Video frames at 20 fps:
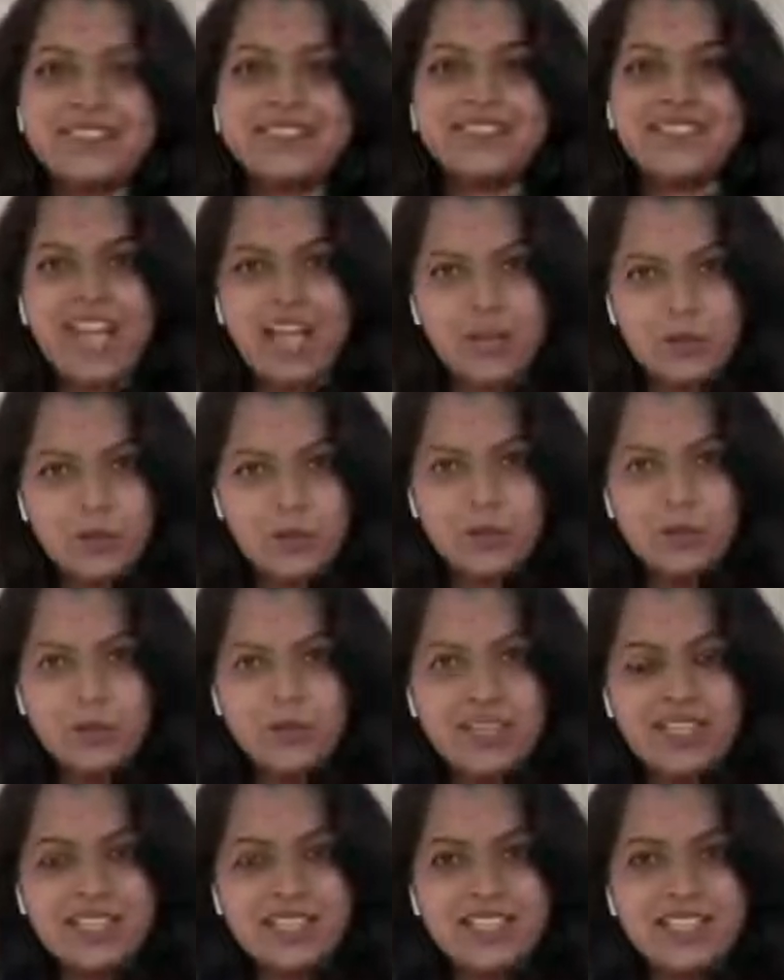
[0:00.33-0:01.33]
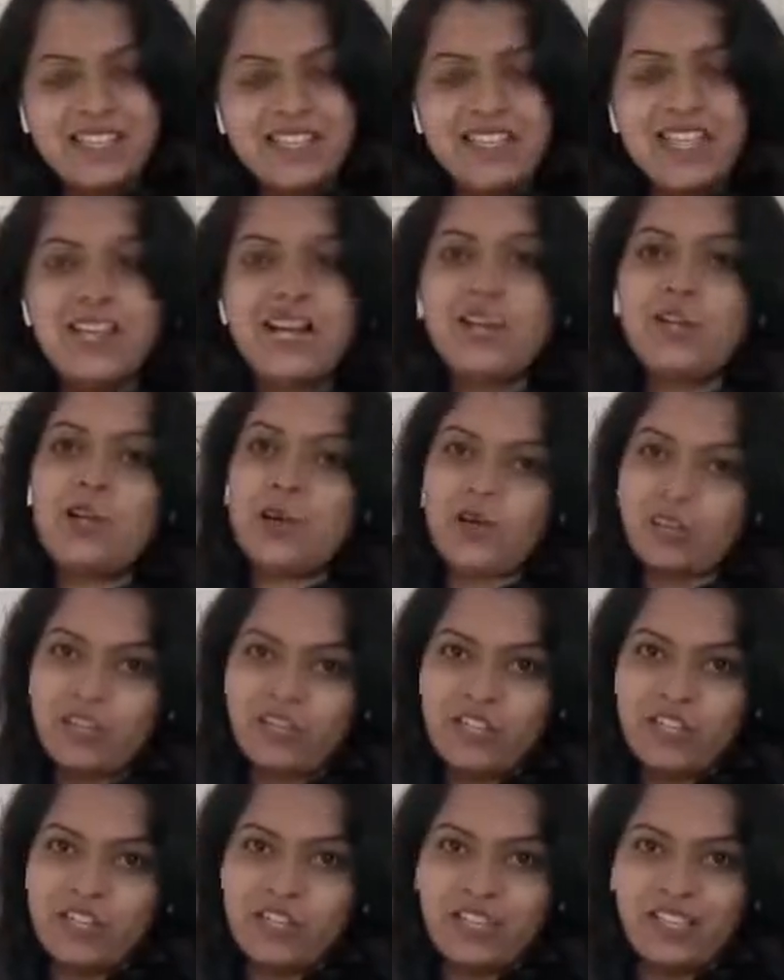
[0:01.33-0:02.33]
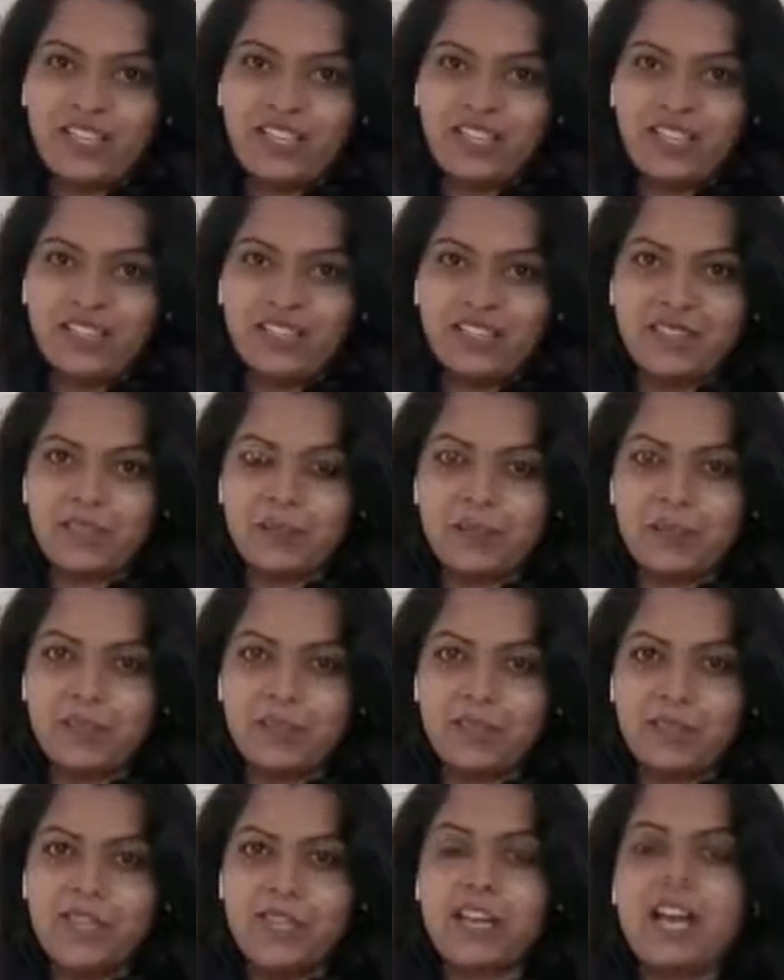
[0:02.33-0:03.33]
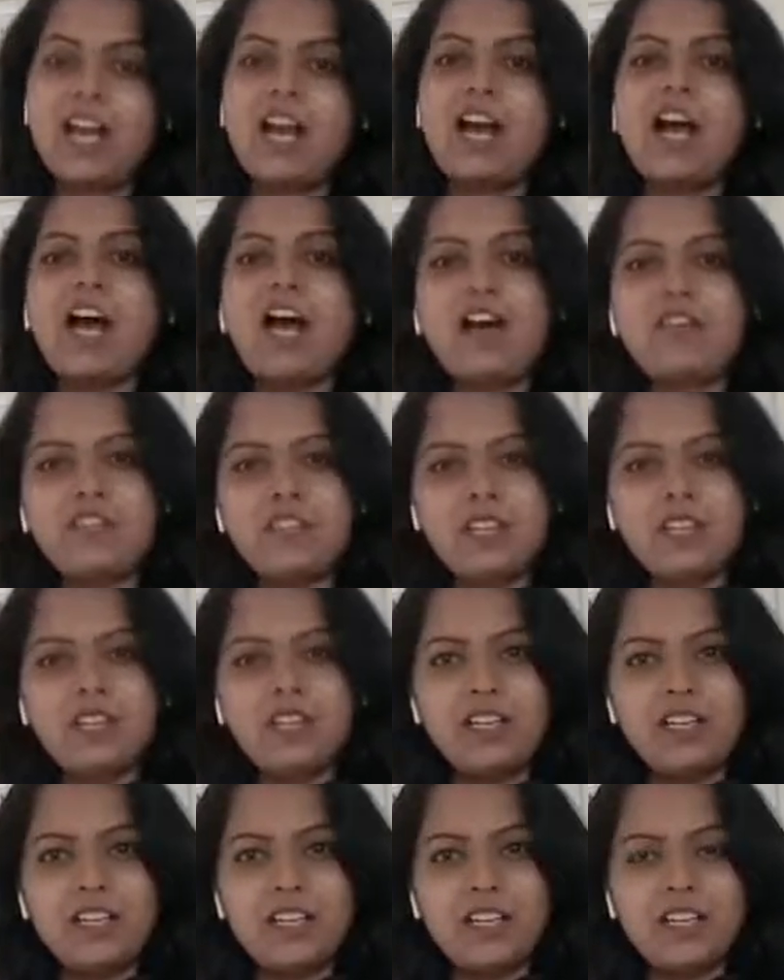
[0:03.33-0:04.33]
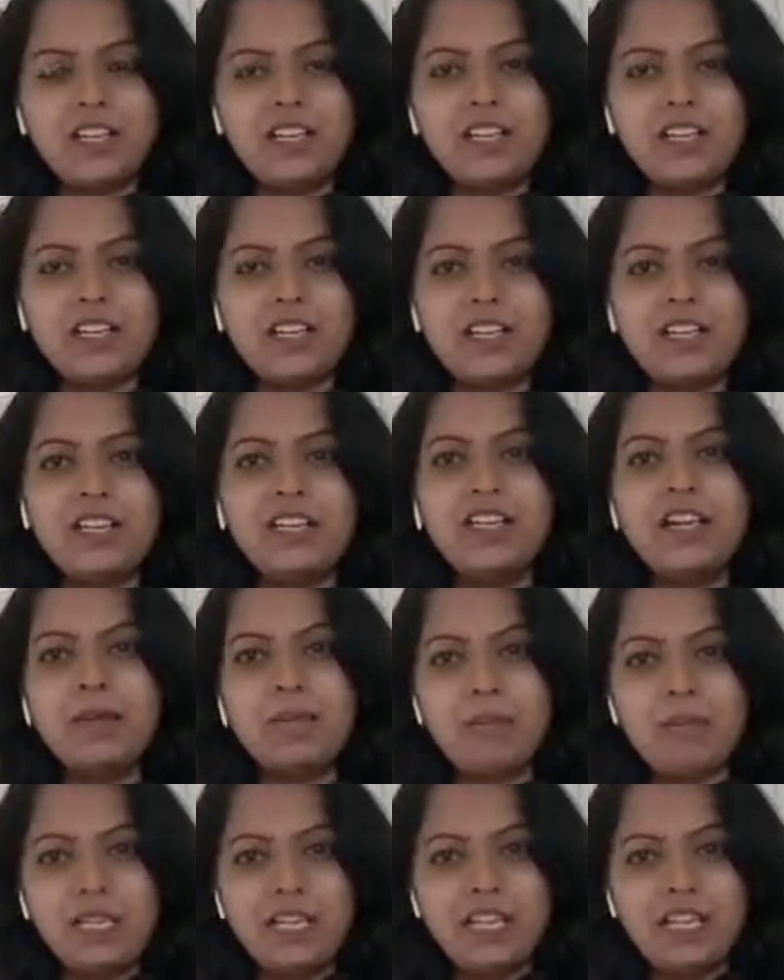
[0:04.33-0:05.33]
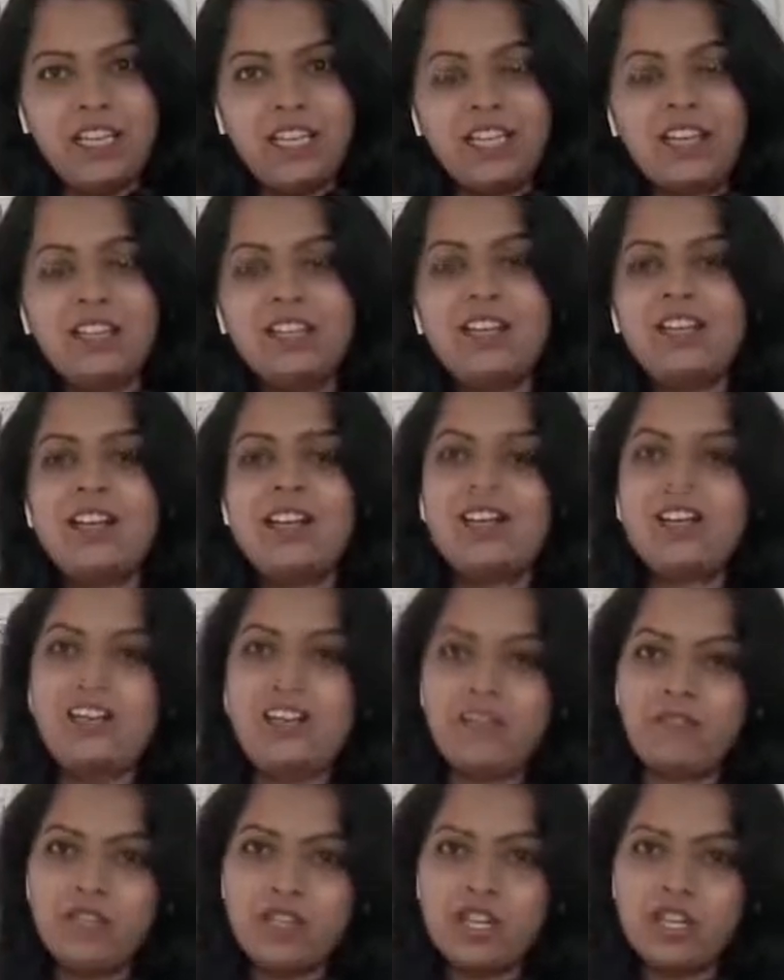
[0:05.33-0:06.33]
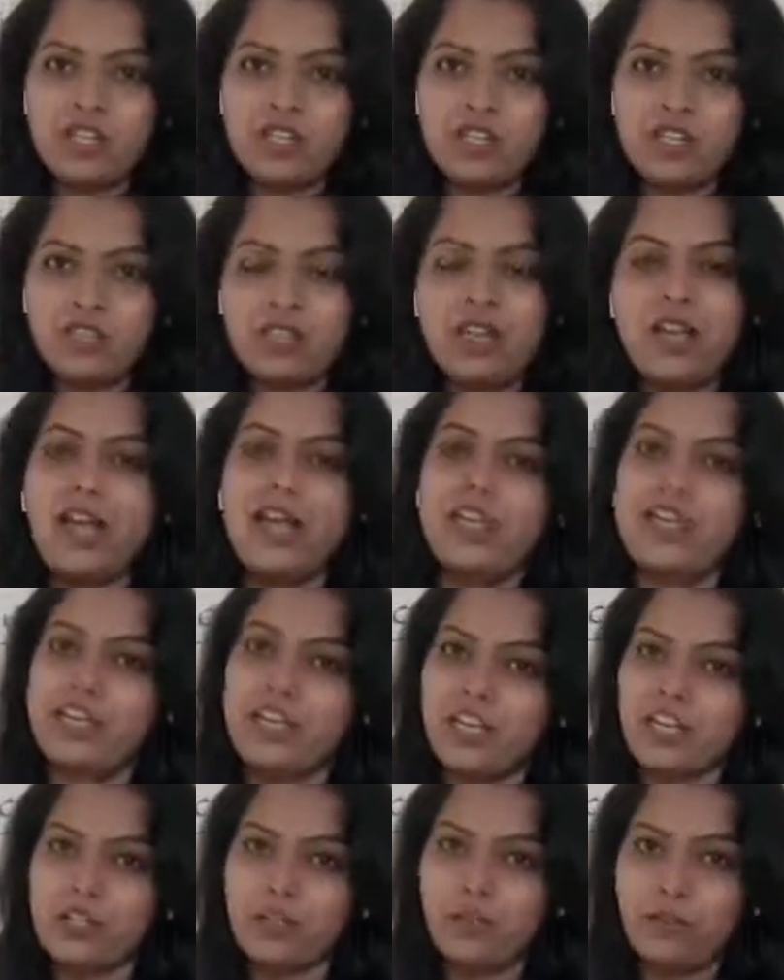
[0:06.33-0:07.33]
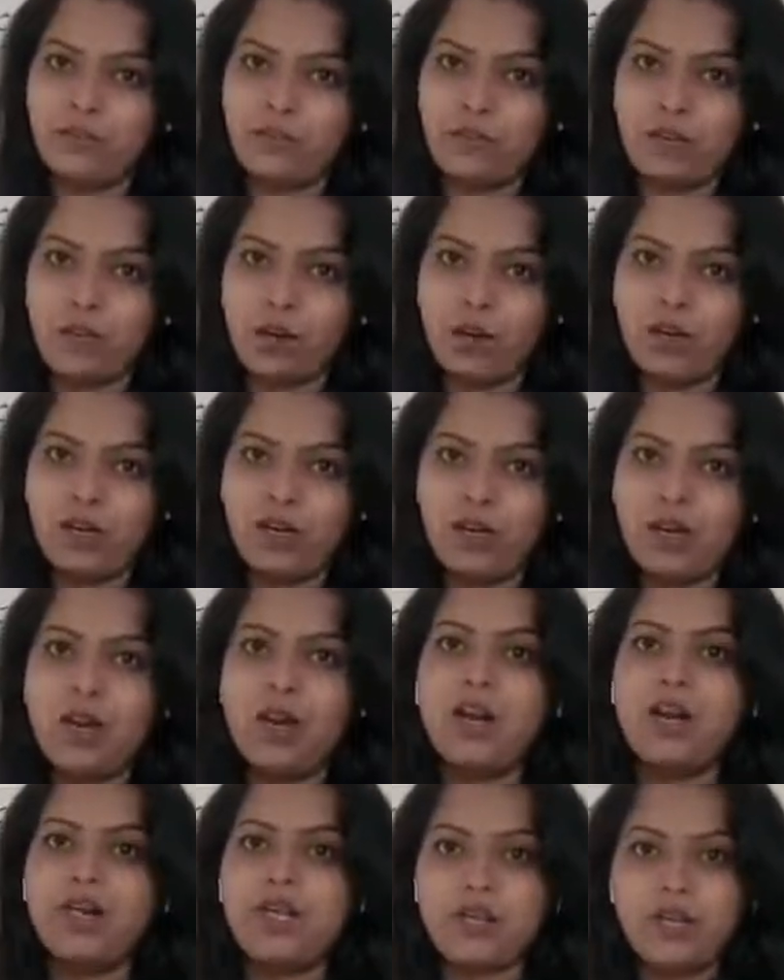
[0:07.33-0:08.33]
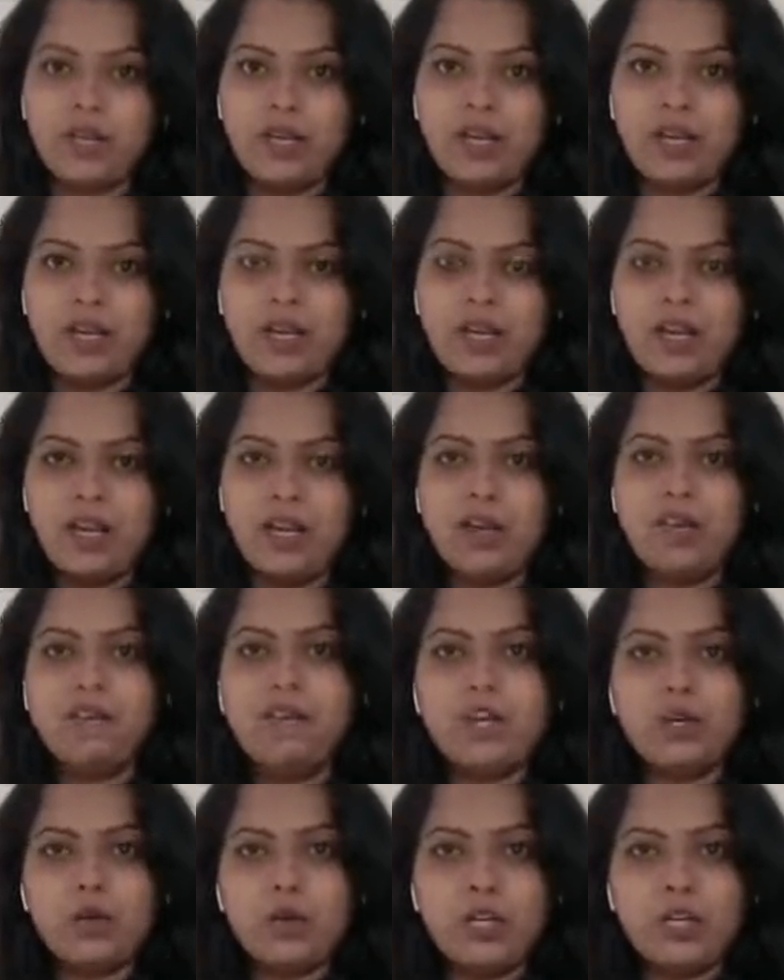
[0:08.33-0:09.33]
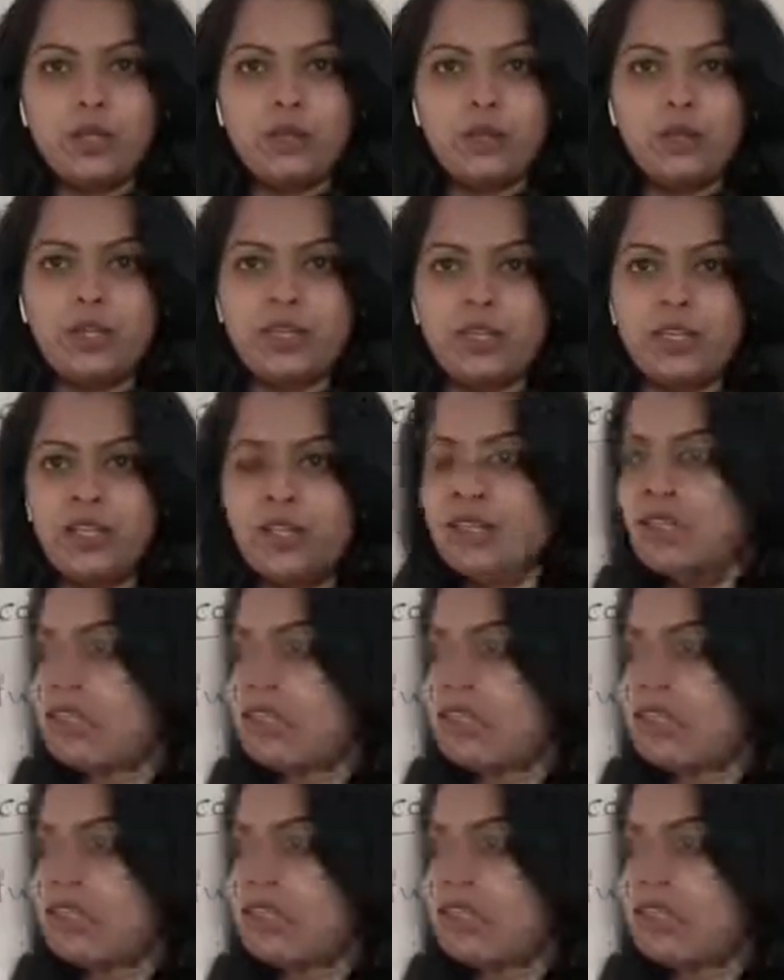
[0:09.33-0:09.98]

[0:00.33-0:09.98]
Hello students, Dr. Vaishali here. After learning meaning, definition and nature of law, today we are going to learn